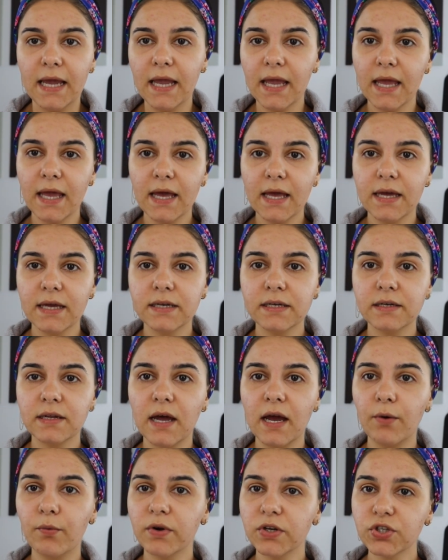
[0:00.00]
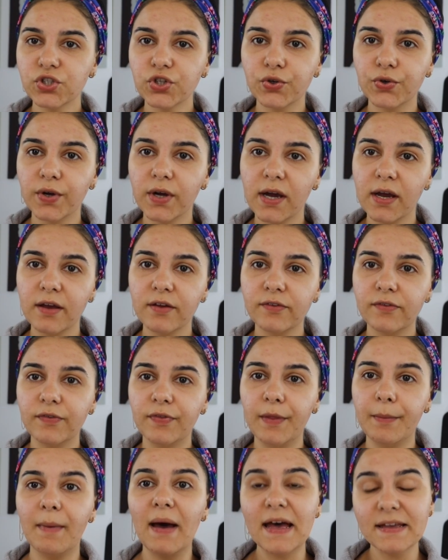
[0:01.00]
And I want to show you guys
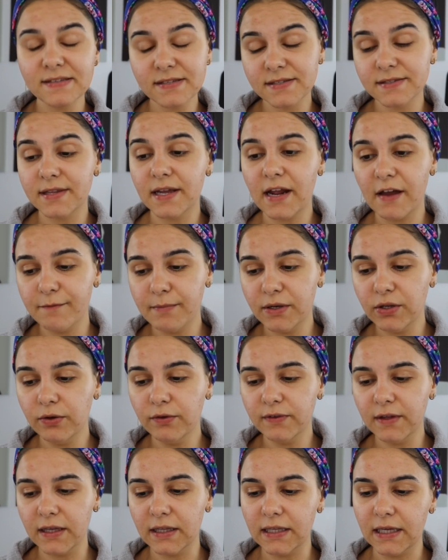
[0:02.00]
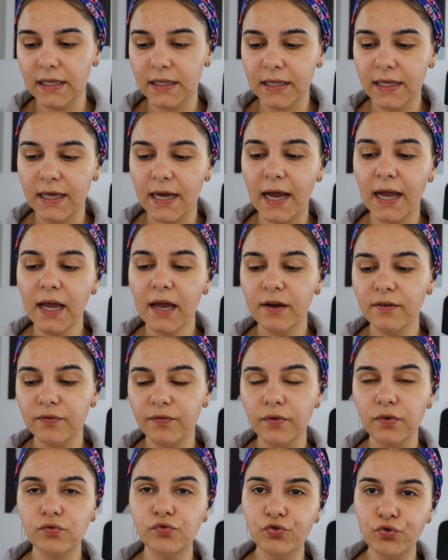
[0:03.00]
the masks that I've been using lately. I have
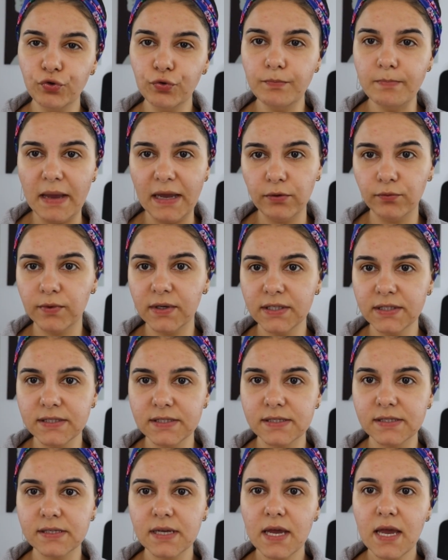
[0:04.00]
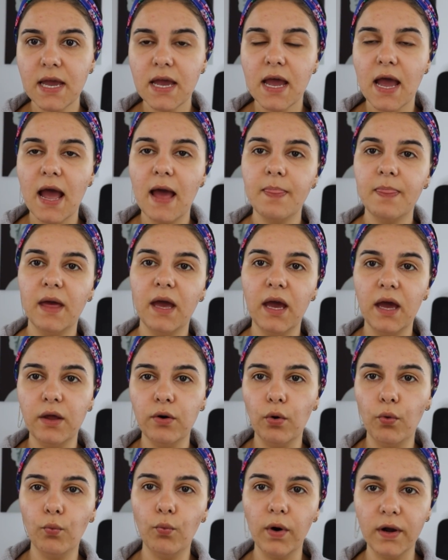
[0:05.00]
two main ones, and
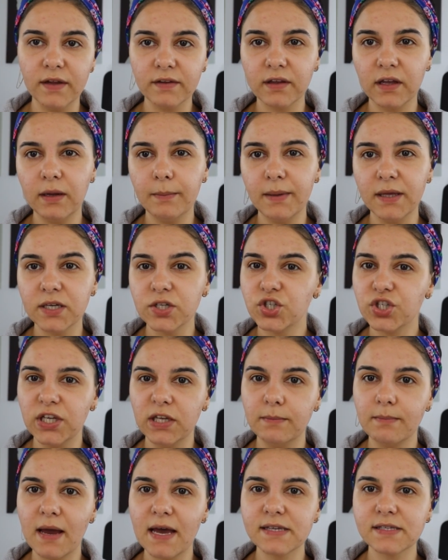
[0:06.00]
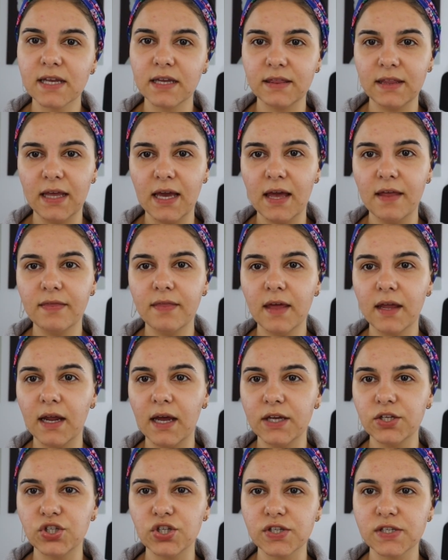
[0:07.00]
then one is going to be a sheet mask at the end that
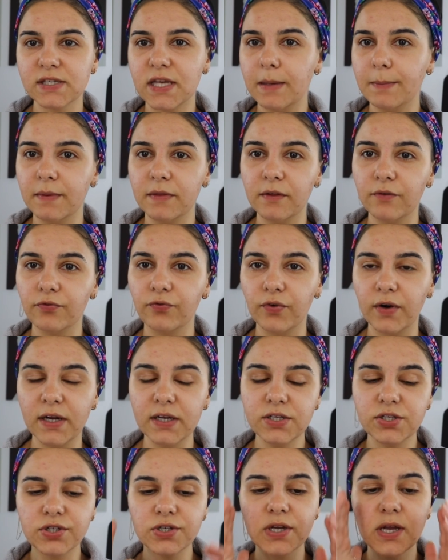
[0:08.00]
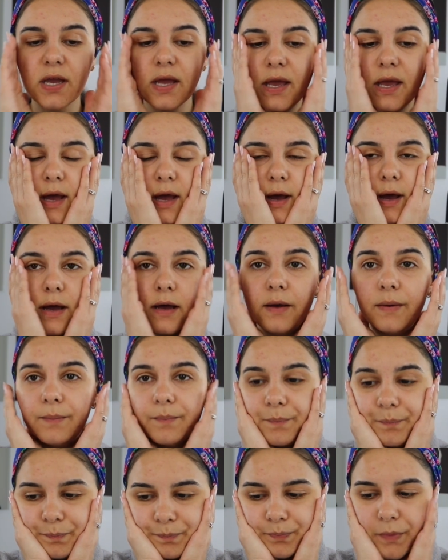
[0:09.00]
I just keep in the fridge.
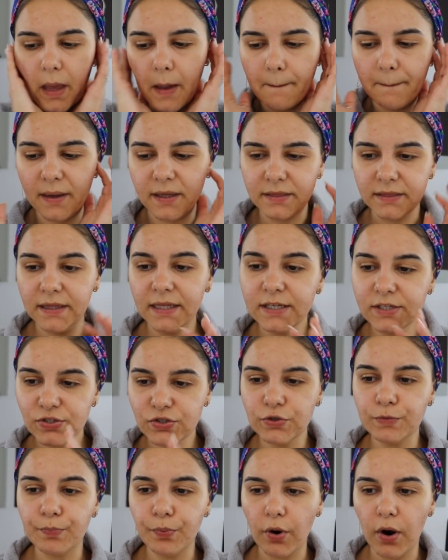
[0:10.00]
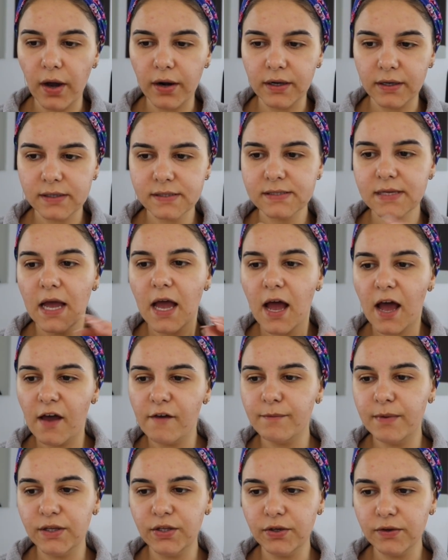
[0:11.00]
But these two products,
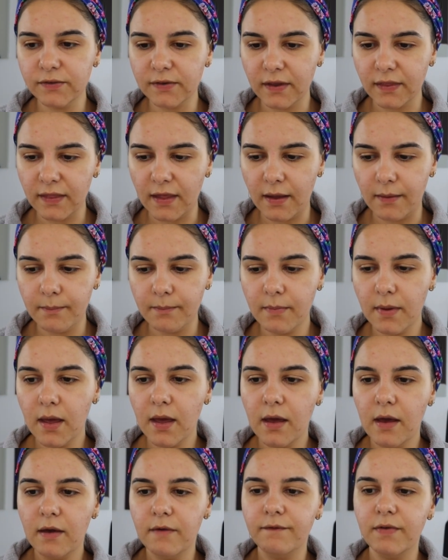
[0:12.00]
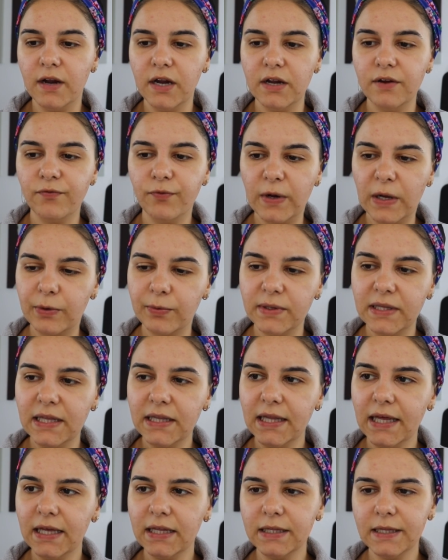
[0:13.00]
I've been using them very frequently
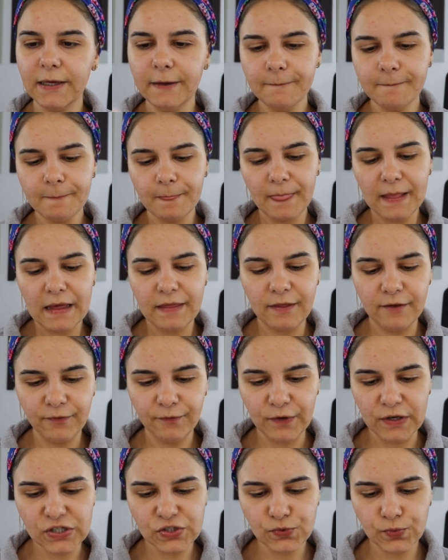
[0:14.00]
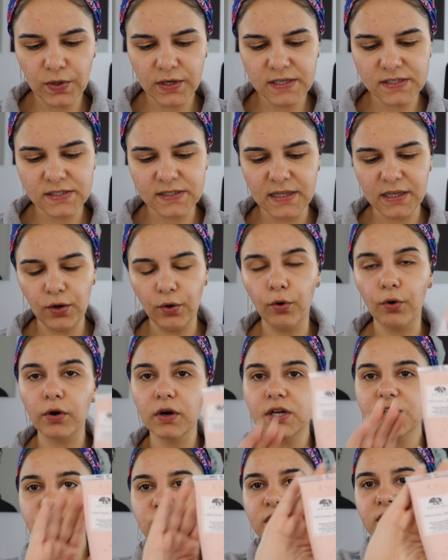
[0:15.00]
lately. The first one is the
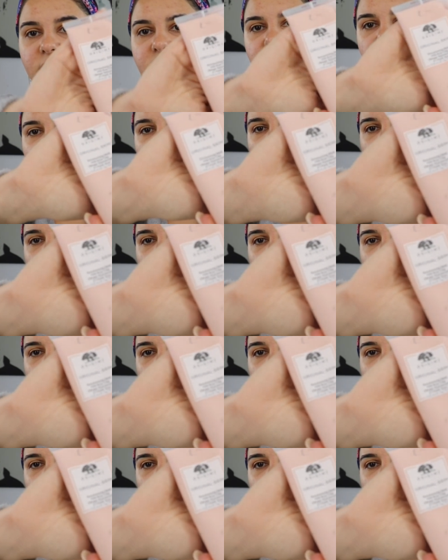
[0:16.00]
Origins